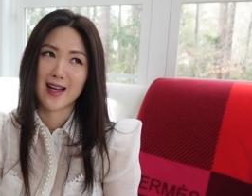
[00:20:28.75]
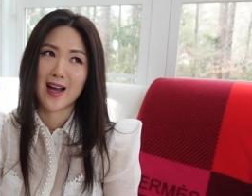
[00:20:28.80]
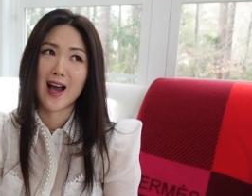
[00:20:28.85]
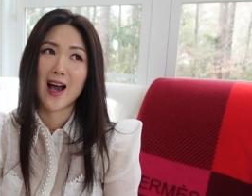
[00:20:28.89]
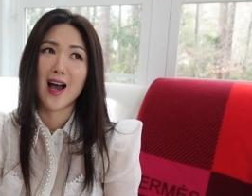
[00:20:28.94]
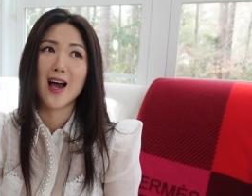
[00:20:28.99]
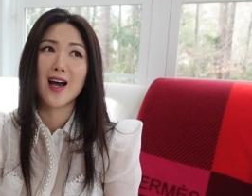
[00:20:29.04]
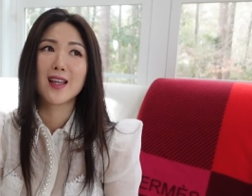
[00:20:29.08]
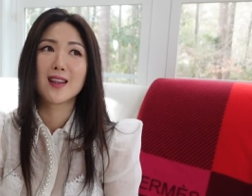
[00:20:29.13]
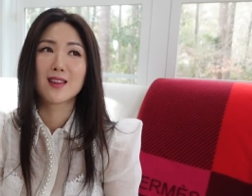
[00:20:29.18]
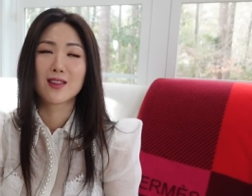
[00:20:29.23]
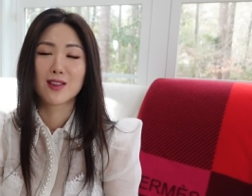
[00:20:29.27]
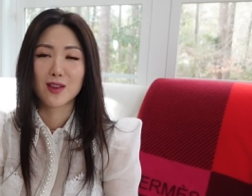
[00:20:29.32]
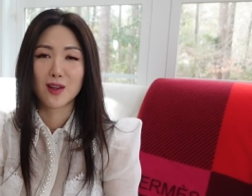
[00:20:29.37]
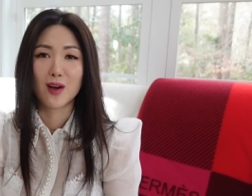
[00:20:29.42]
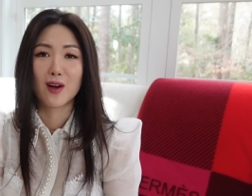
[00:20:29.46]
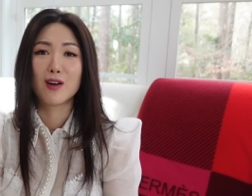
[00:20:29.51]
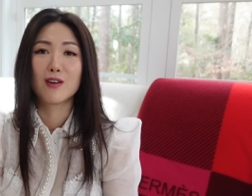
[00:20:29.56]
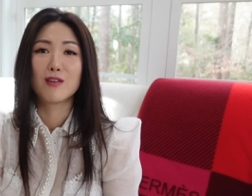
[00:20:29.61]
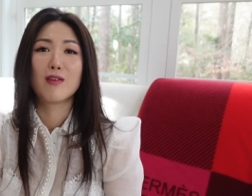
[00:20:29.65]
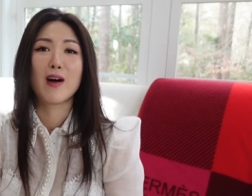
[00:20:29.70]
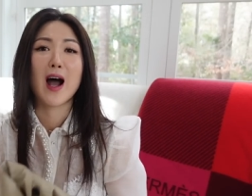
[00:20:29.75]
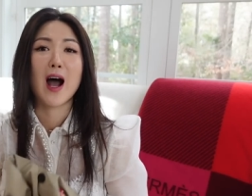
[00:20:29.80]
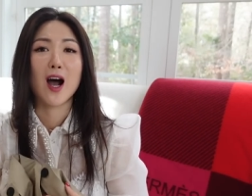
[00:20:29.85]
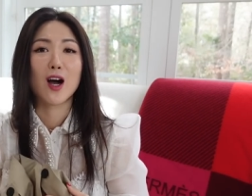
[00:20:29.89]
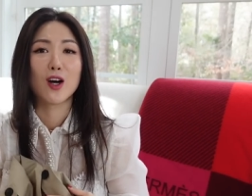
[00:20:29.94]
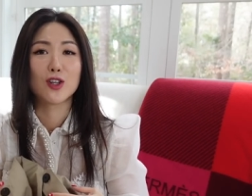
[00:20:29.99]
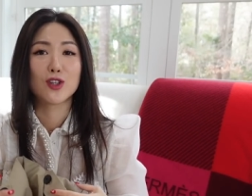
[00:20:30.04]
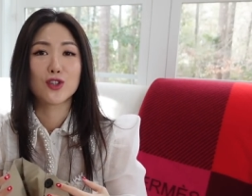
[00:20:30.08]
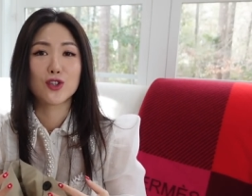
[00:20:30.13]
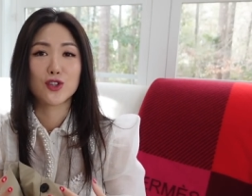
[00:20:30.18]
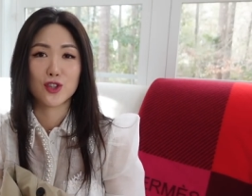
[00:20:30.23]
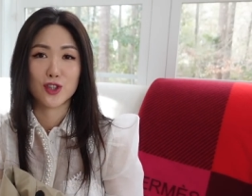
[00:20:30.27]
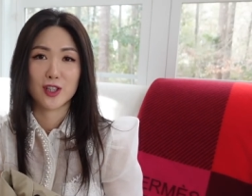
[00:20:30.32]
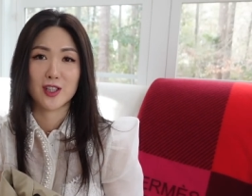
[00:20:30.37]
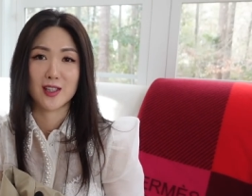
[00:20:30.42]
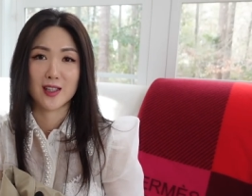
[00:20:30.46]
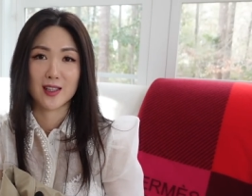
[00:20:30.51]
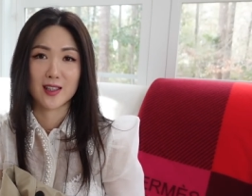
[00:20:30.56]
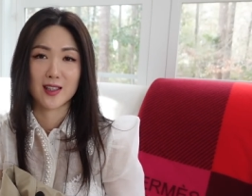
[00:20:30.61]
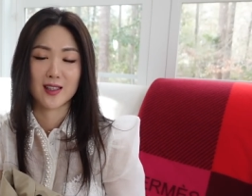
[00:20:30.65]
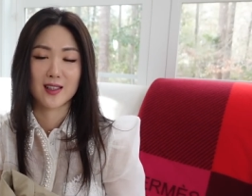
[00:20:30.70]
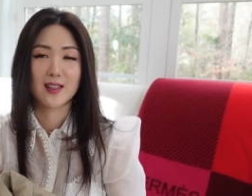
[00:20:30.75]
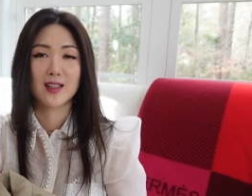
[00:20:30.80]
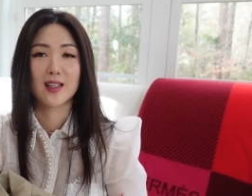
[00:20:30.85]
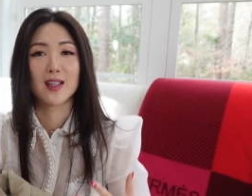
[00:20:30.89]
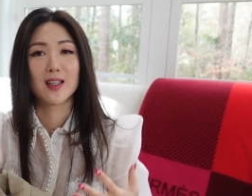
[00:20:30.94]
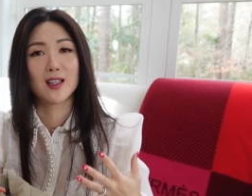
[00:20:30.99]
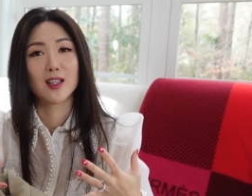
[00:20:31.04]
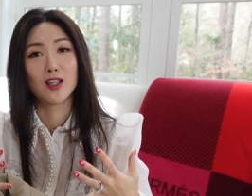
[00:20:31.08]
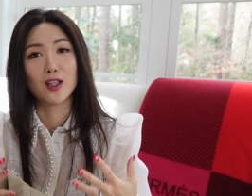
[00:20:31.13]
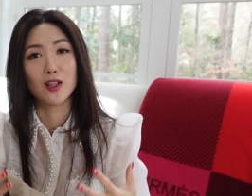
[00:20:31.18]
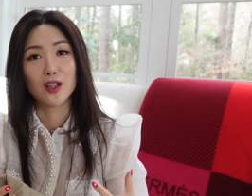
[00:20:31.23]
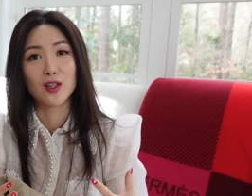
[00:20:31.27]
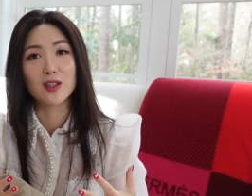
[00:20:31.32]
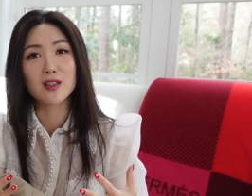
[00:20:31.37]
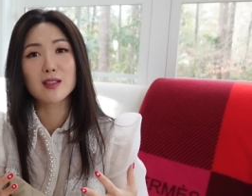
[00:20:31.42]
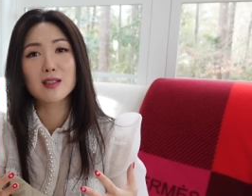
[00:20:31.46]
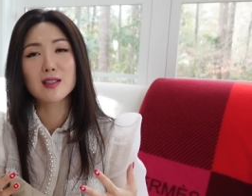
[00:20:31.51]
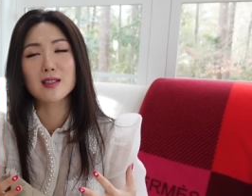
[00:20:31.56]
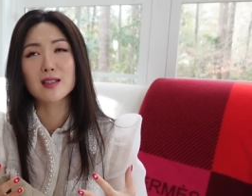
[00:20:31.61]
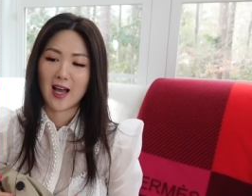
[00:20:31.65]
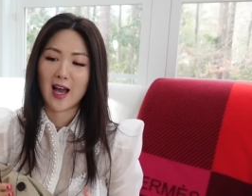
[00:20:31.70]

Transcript: I love how chic it looks.